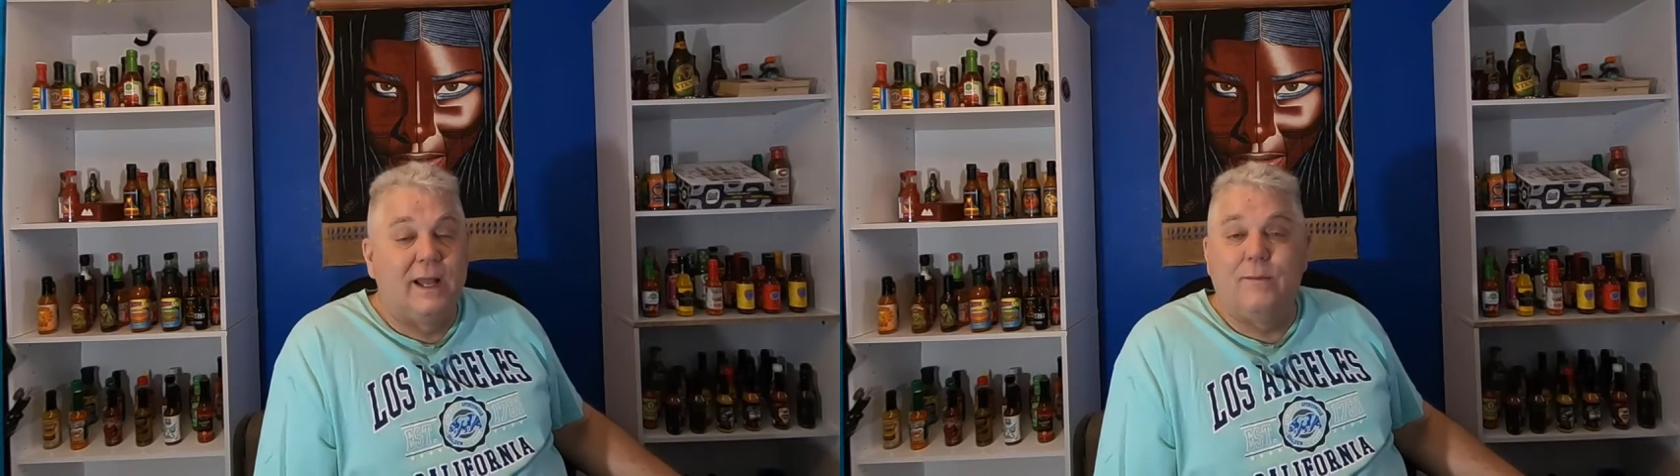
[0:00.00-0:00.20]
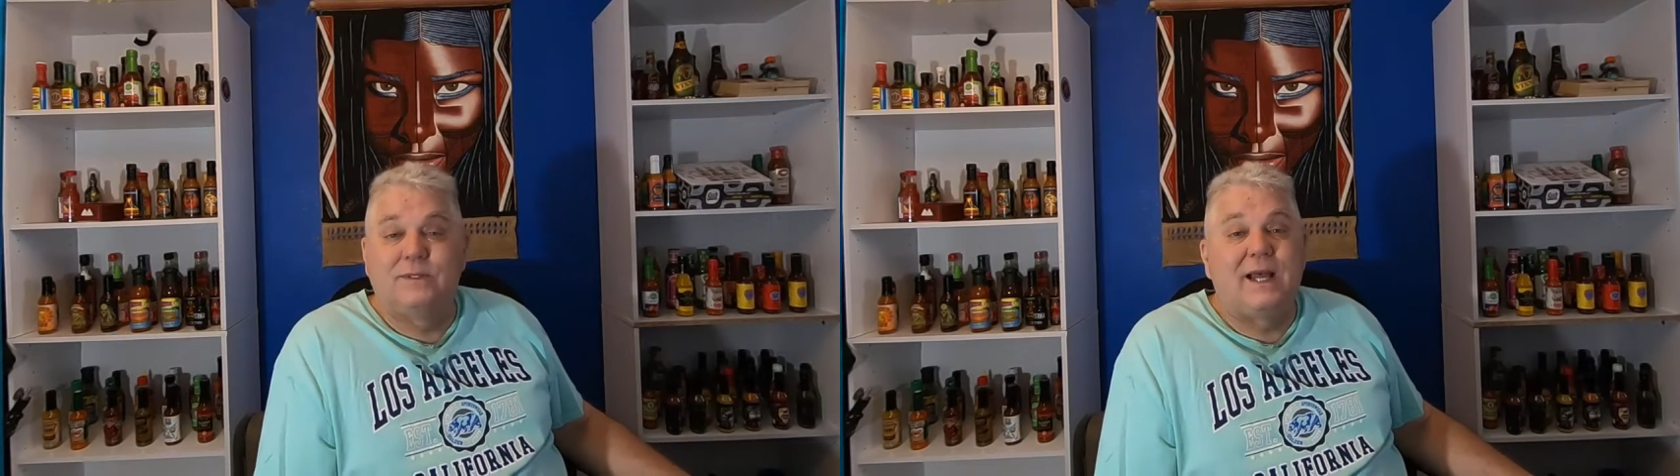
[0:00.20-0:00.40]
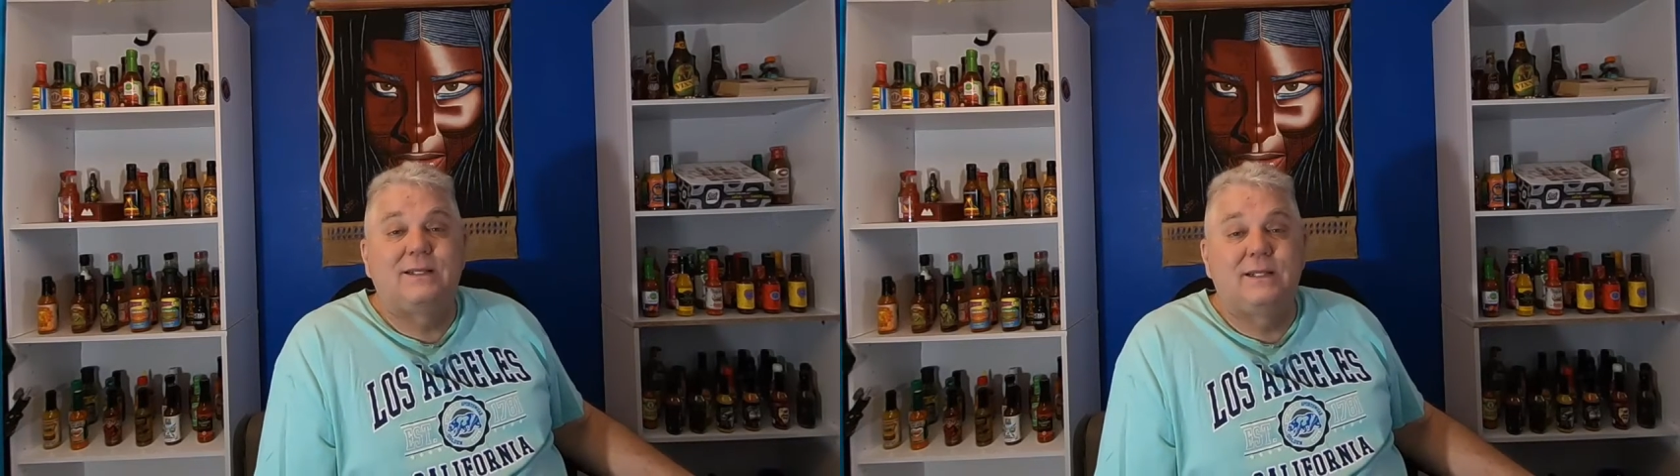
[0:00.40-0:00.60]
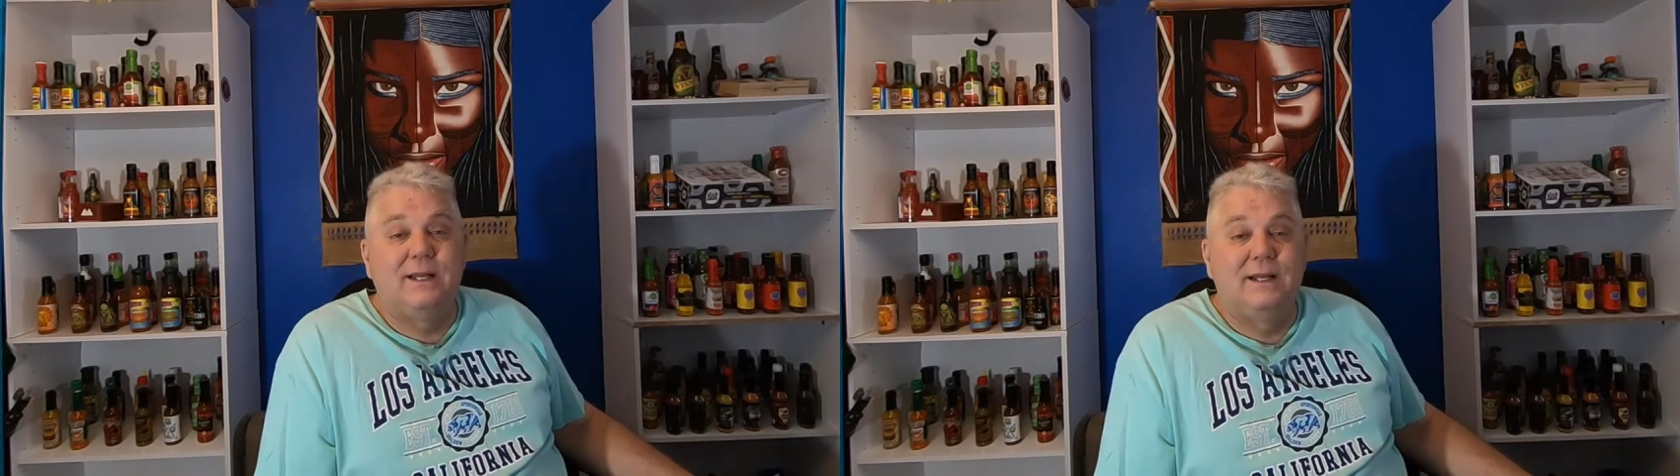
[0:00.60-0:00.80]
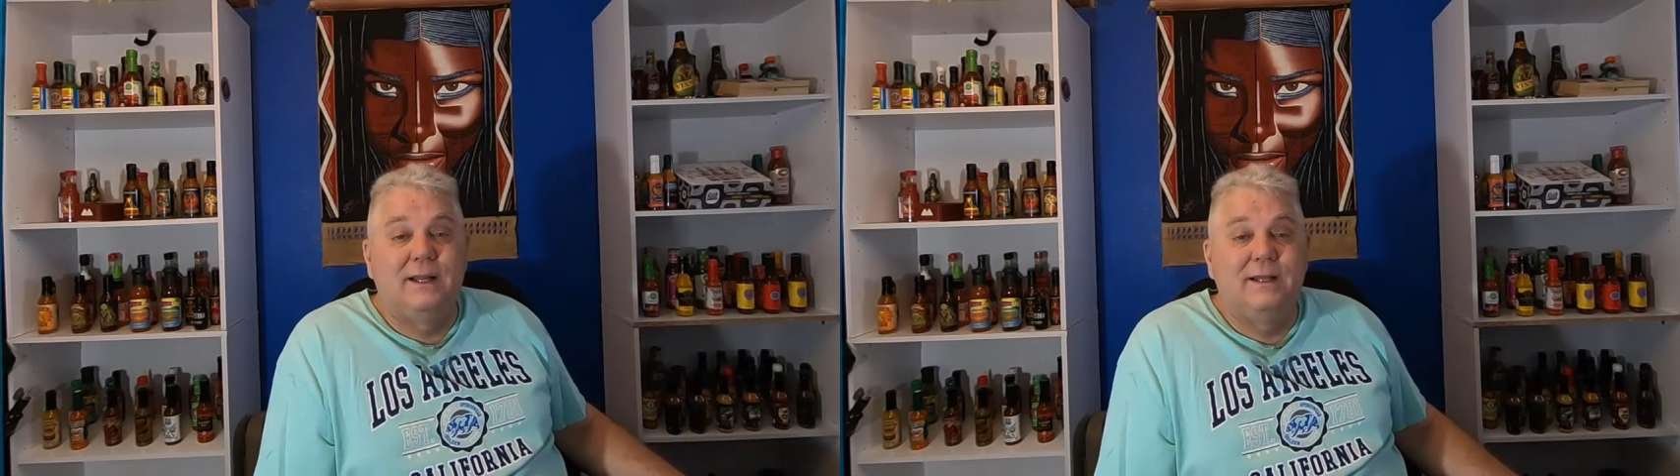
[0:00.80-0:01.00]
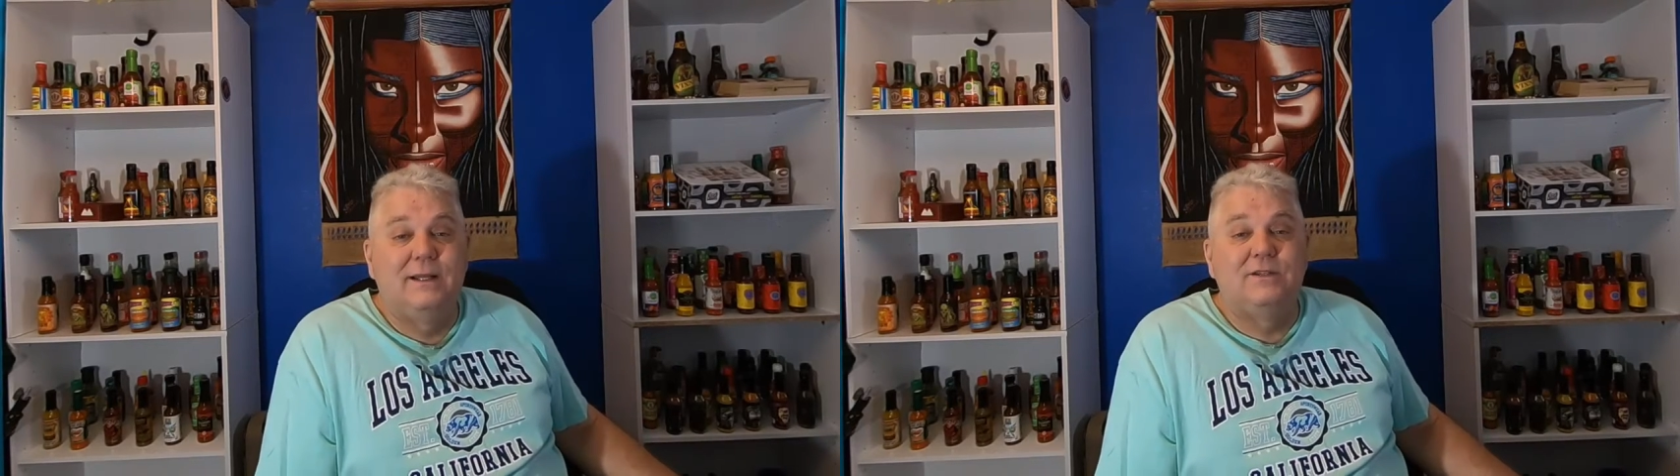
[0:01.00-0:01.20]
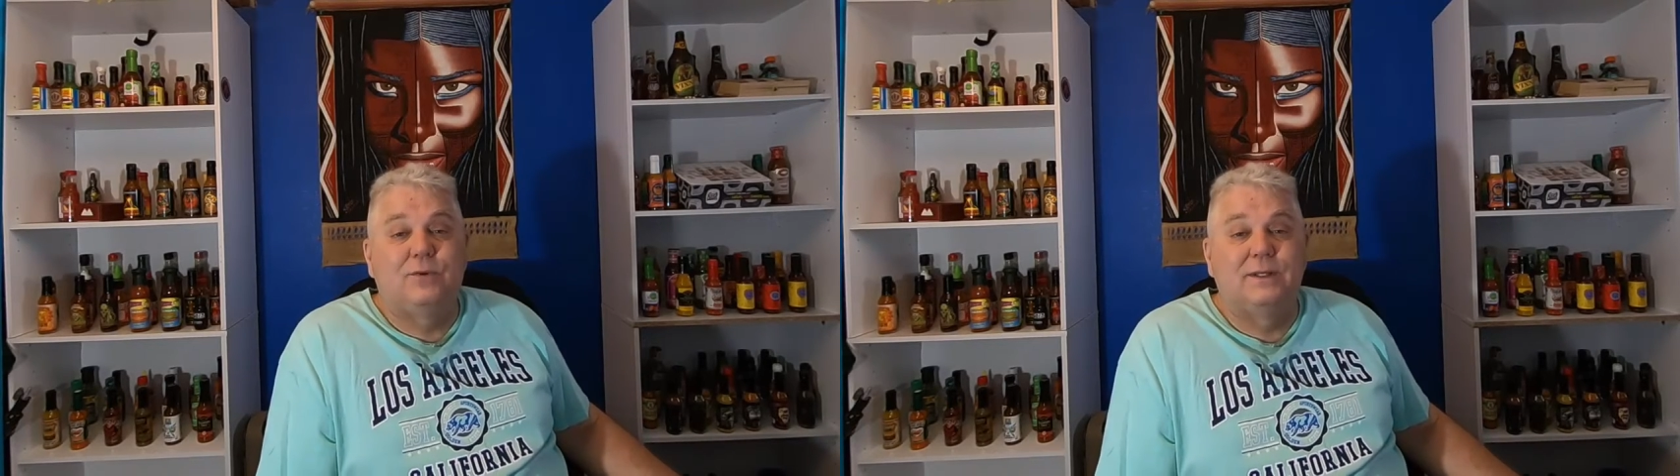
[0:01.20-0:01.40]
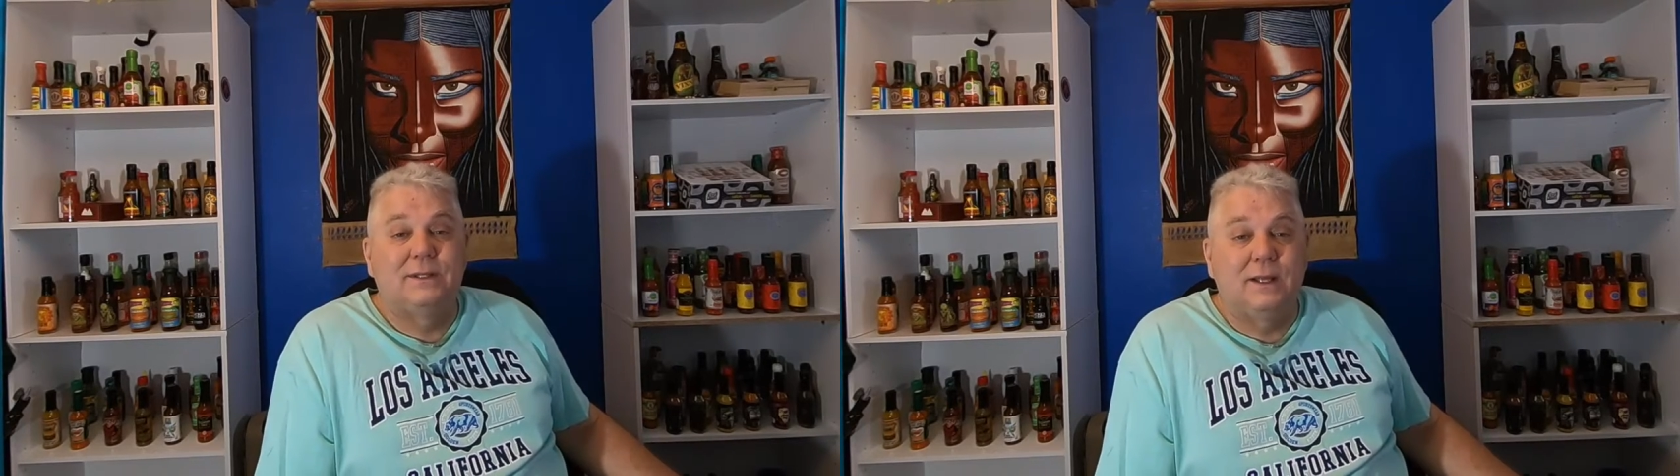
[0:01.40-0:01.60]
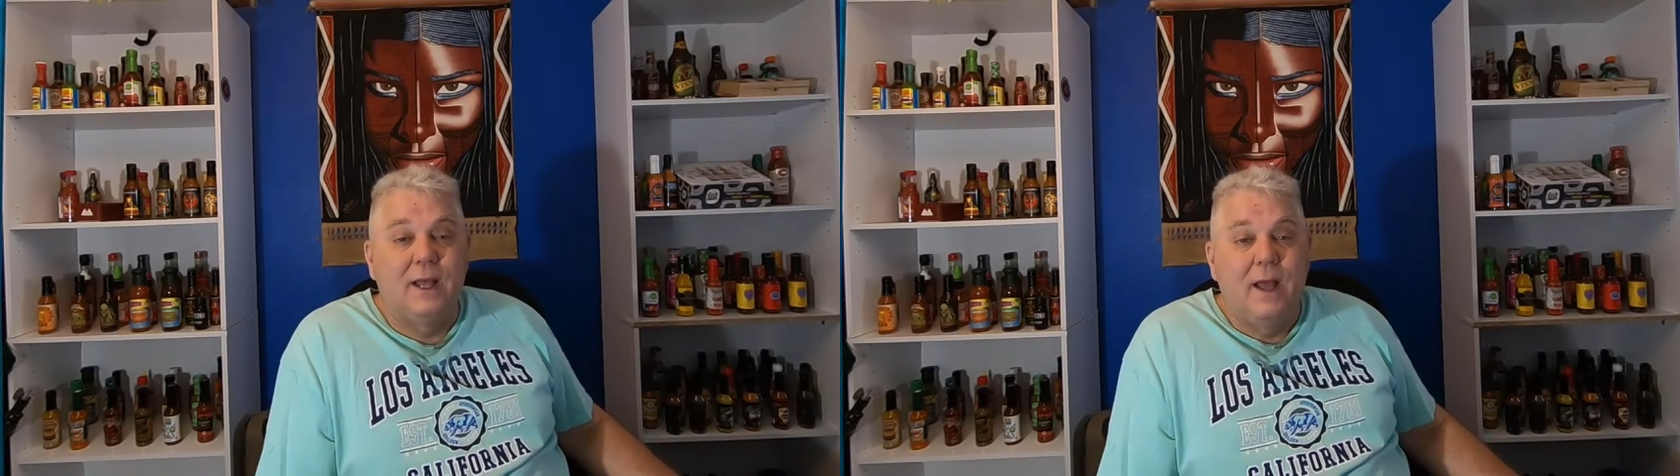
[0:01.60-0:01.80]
and it was actually interesting.